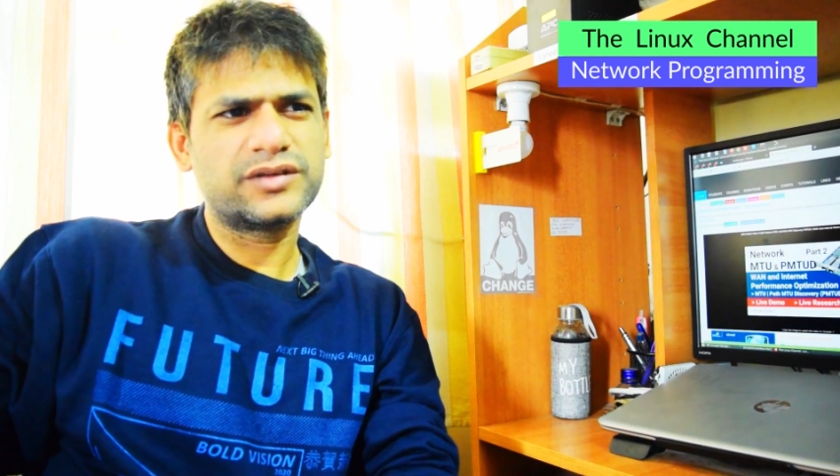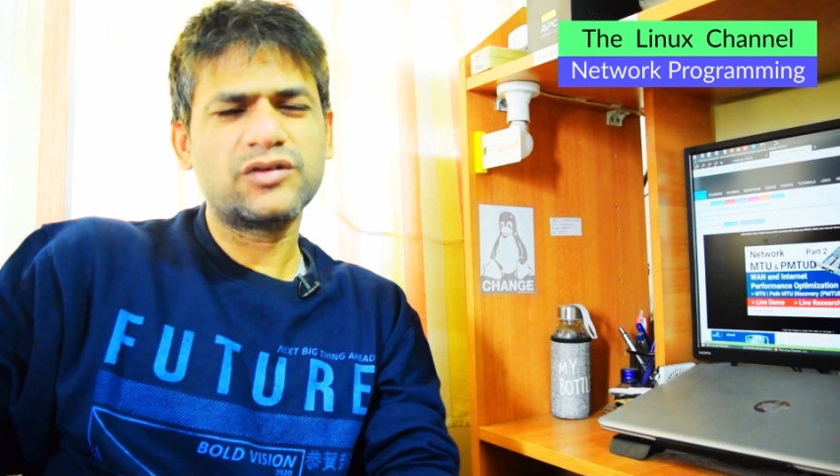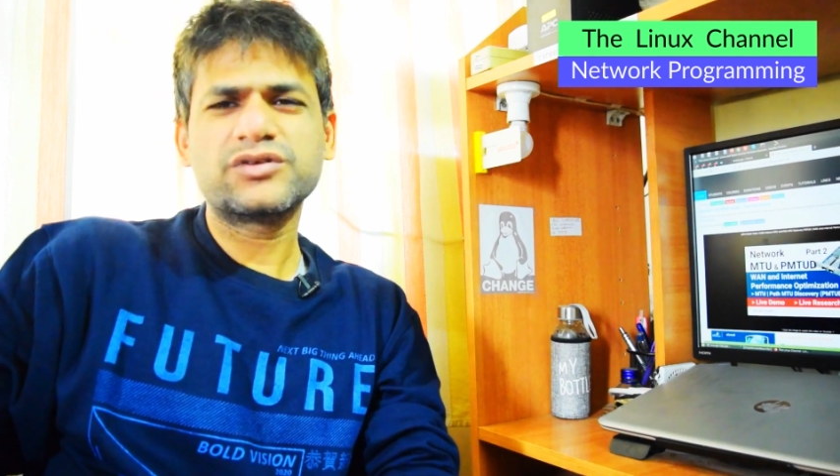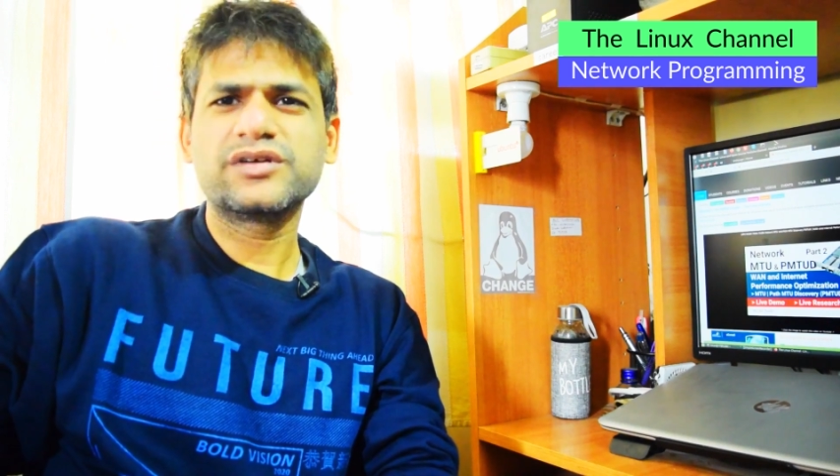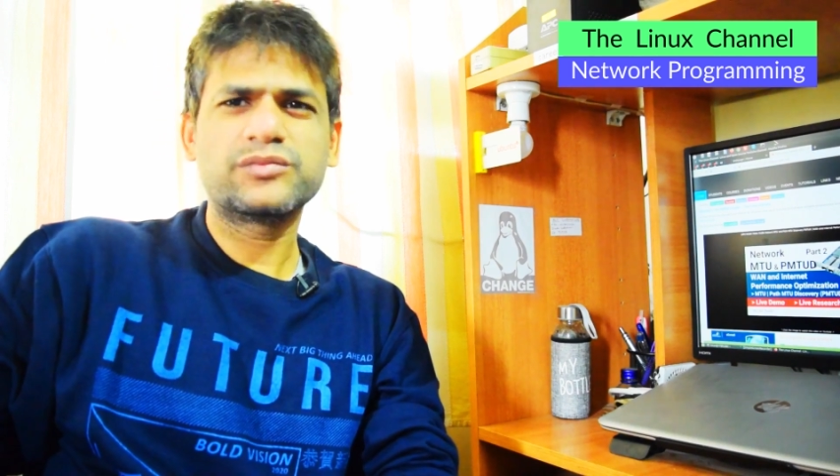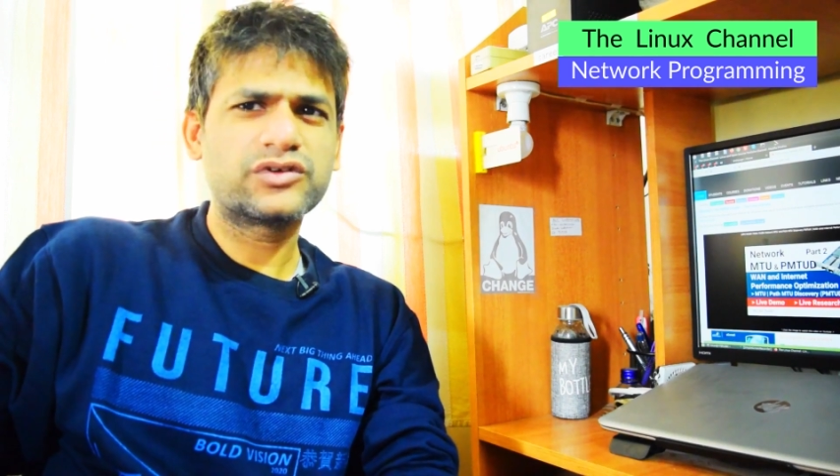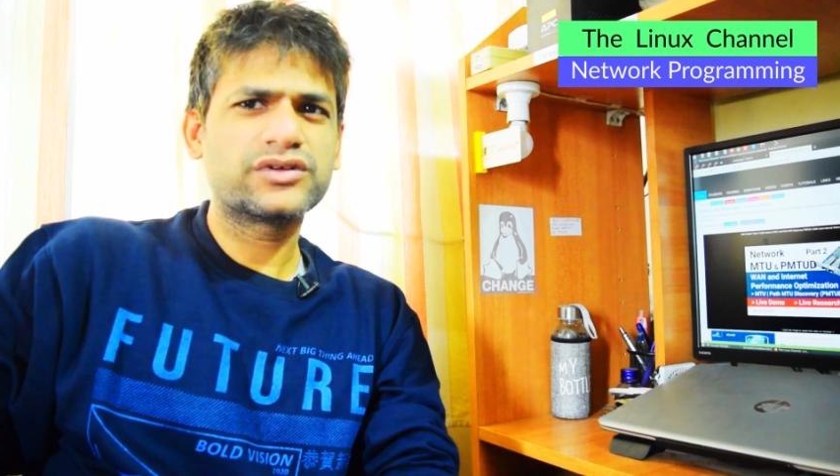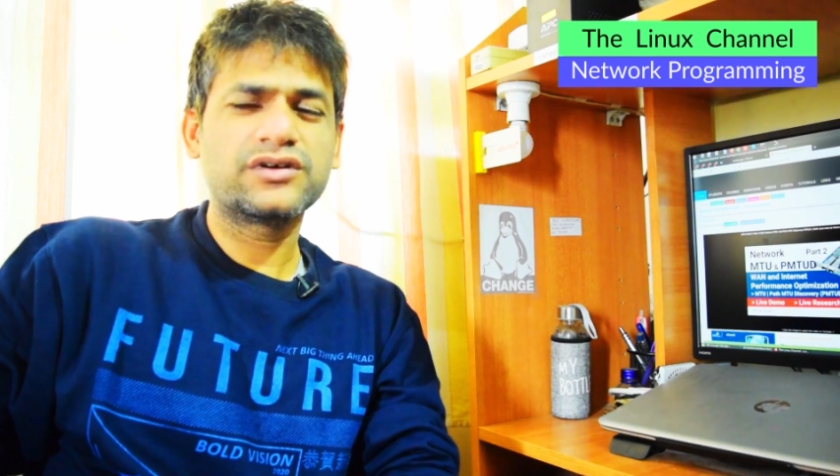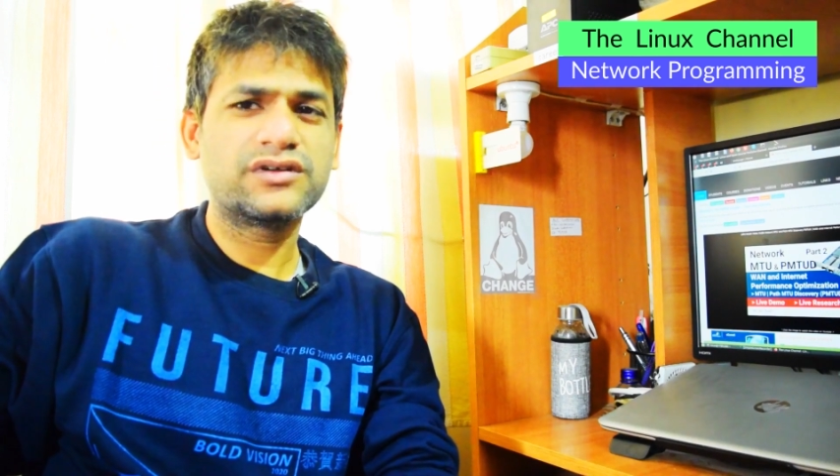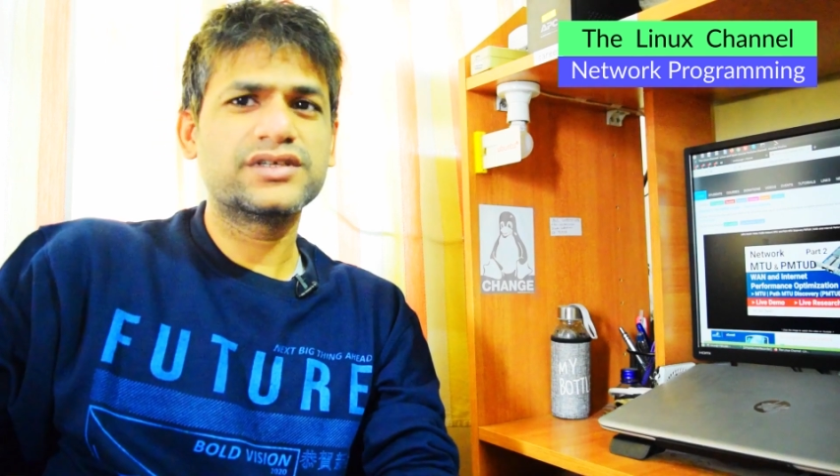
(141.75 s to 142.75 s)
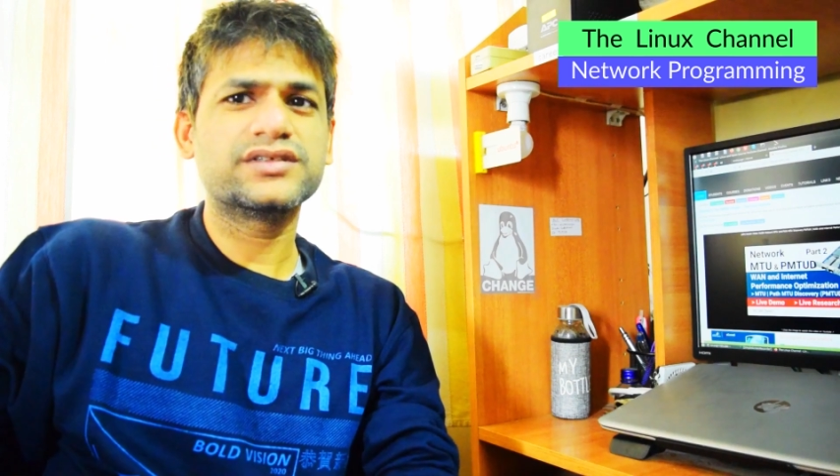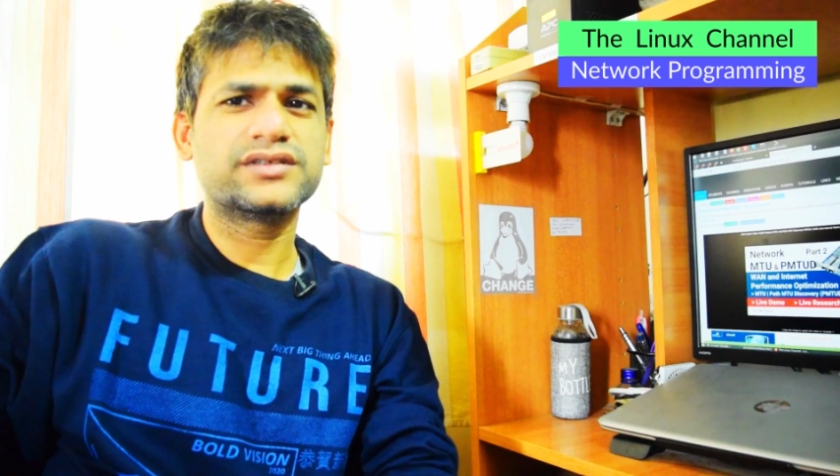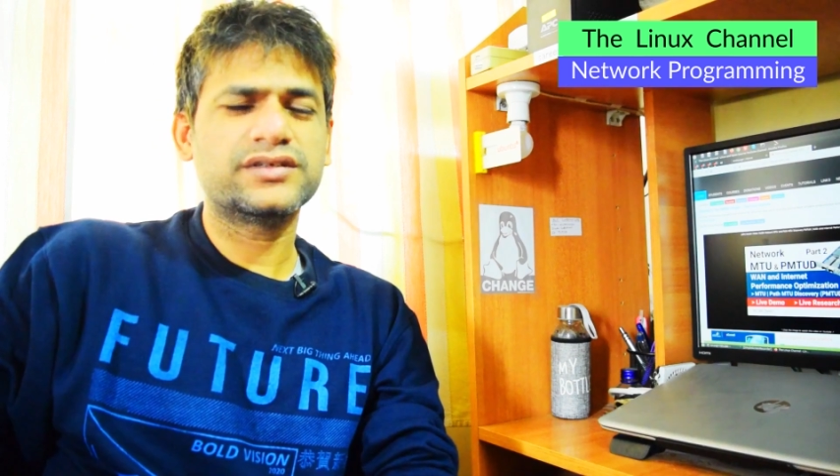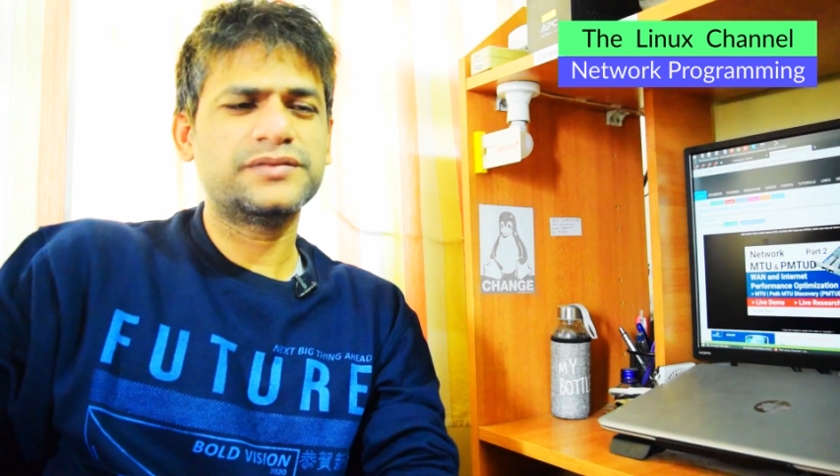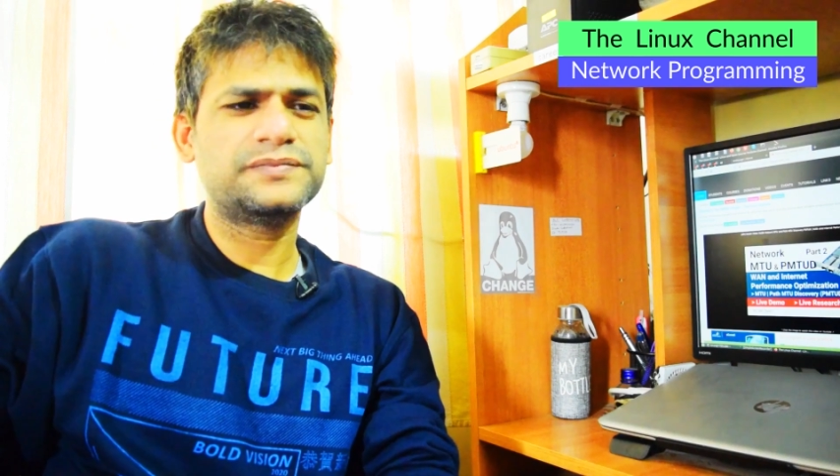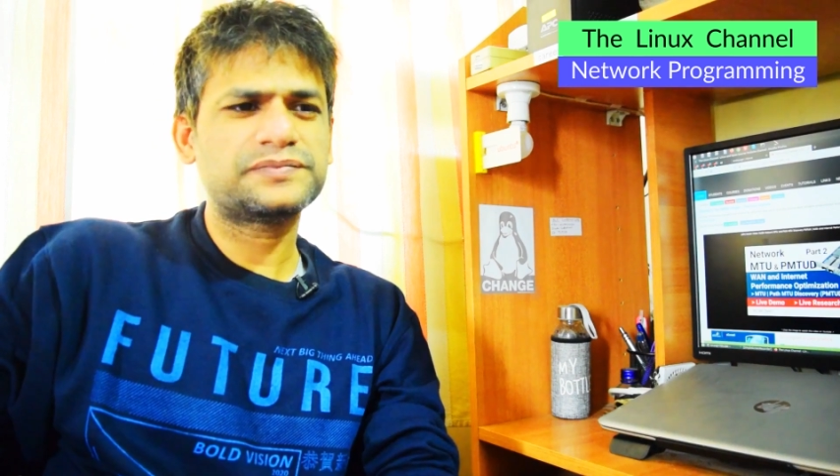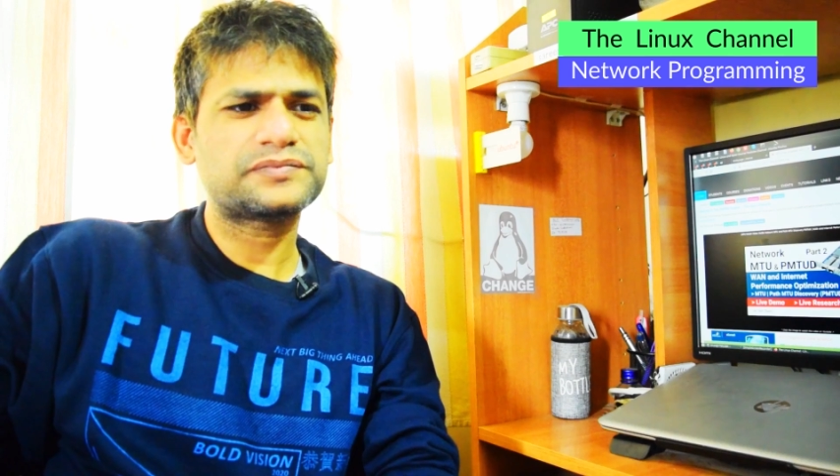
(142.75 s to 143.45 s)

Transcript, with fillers: routing protocol is uh,